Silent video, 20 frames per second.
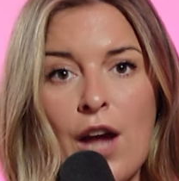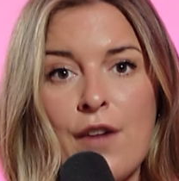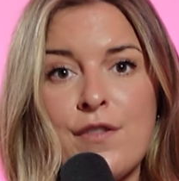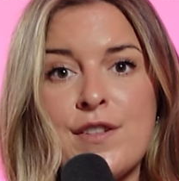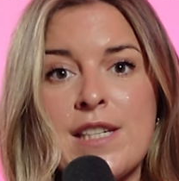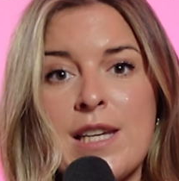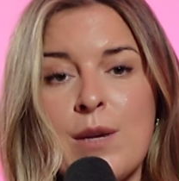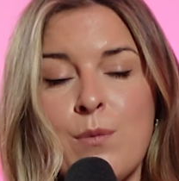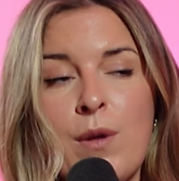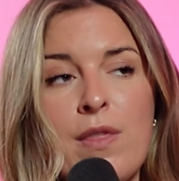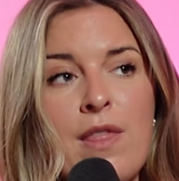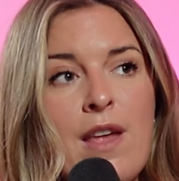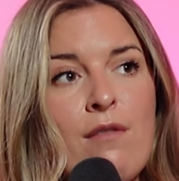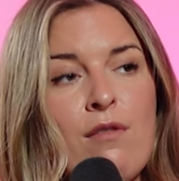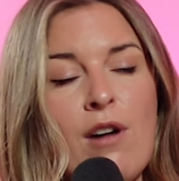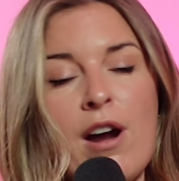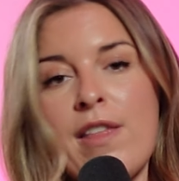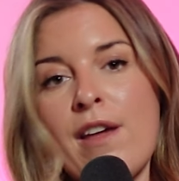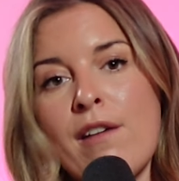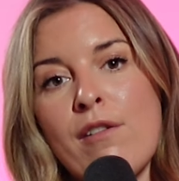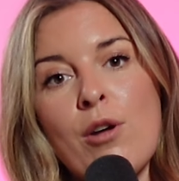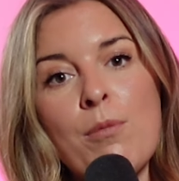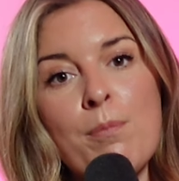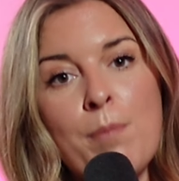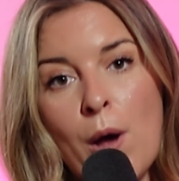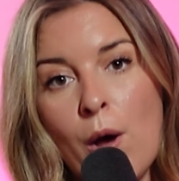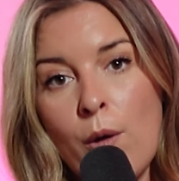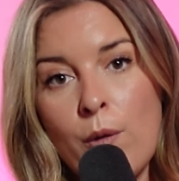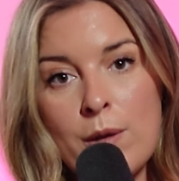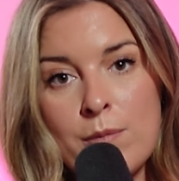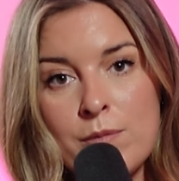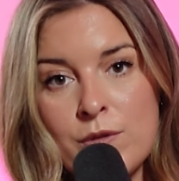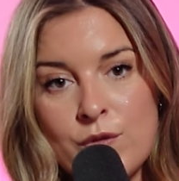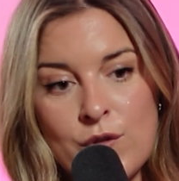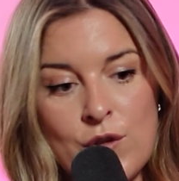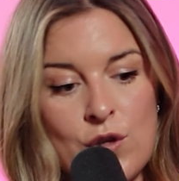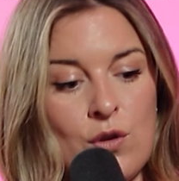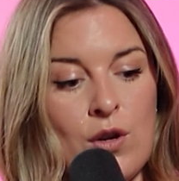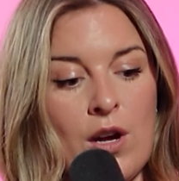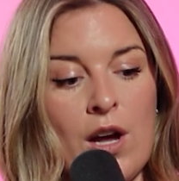I've seen when they write their own poems for
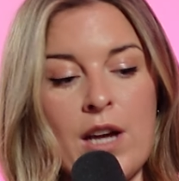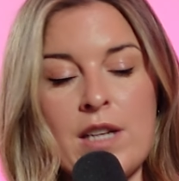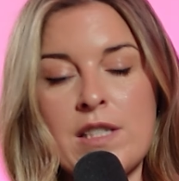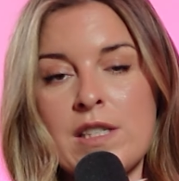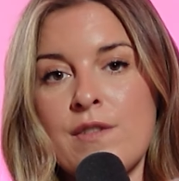you guys.